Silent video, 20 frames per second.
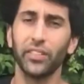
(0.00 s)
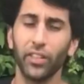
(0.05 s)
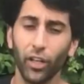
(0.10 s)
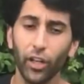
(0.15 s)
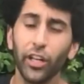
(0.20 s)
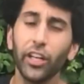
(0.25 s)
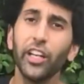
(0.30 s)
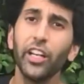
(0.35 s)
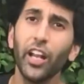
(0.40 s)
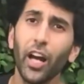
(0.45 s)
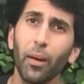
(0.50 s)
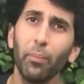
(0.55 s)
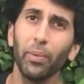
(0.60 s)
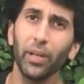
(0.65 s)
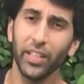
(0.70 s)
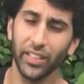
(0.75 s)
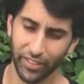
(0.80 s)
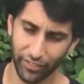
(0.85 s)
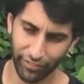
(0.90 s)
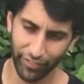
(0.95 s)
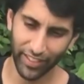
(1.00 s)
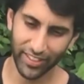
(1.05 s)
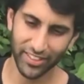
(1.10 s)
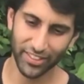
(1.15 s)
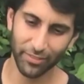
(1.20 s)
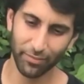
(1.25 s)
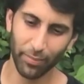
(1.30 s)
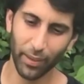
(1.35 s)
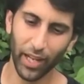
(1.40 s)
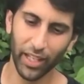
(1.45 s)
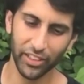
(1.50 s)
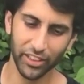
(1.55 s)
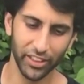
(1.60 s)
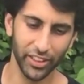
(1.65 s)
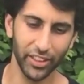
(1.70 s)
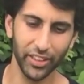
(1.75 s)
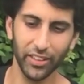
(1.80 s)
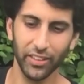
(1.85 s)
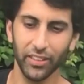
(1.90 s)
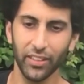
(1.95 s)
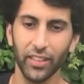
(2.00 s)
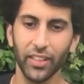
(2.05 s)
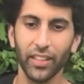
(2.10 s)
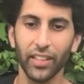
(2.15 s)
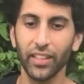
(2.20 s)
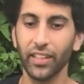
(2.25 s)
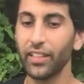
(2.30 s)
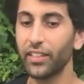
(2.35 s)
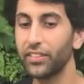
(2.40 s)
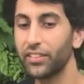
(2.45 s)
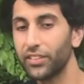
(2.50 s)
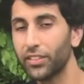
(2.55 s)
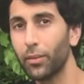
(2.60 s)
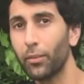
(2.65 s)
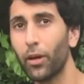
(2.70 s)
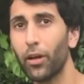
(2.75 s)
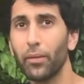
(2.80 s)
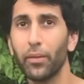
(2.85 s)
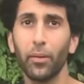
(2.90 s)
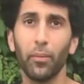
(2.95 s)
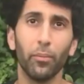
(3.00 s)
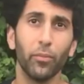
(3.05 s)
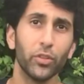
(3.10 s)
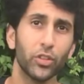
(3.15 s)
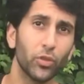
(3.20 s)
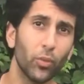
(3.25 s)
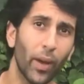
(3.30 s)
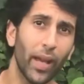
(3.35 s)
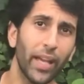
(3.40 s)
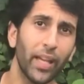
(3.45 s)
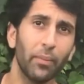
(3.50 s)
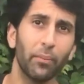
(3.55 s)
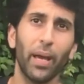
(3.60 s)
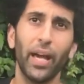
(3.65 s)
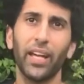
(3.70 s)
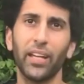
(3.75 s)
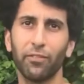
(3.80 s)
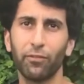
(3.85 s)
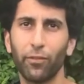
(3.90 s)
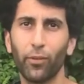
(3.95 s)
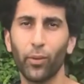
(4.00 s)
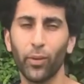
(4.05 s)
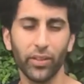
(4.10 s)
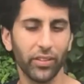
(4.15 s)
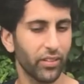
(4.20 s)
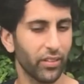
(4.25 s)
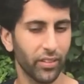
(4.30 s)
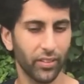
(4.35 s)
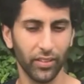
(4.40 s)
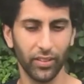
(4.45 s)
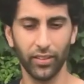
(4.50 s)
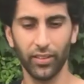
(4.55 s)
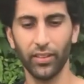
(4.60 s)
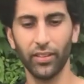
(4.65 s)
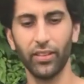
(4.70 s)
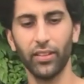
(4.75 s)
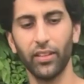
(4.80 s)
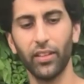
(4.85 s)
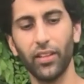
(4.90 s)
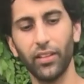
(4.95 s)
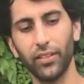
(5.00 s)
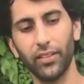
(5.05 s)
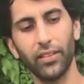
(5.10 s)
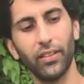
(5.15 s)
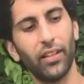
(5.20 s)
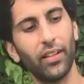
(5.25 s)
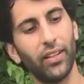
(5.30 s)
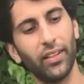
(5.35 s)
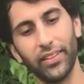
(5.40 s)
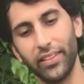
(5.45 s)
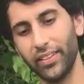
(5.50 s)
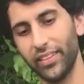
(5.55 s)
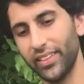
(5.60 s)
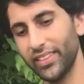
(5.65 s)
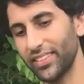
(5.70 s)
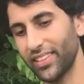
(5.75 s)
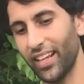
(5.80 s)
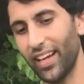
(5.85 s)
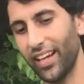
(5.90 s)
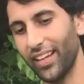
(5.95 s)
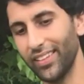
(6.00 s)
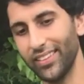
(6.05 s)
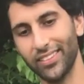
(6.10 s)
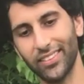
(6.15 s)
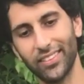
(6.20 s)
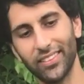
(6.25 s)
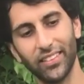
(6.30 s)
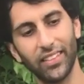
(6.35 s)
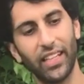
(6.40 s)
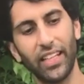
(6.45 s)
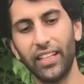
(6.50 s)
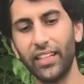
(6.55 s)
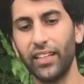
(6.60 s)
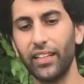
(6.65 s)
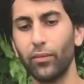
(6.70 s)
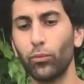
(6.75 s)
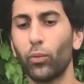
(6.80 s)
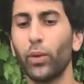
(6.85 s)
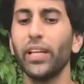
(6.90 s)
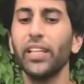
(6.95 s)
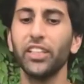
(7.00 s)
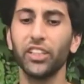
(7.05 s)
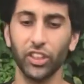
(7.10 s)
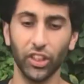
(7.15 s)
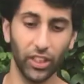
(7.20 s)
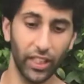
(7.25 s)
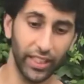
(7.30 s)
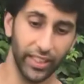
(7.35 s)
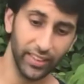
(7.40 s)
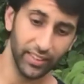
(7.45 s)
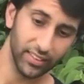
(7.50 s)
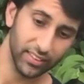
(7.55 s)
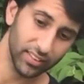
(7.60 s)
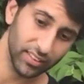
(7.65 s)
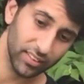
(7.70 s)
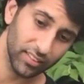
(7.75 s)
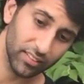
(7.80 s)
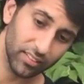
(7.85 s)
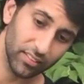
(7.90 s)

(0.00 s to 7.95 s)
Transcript: Hooded up in a defensive posture, so the swaying back and forth. These guys can reach lengths.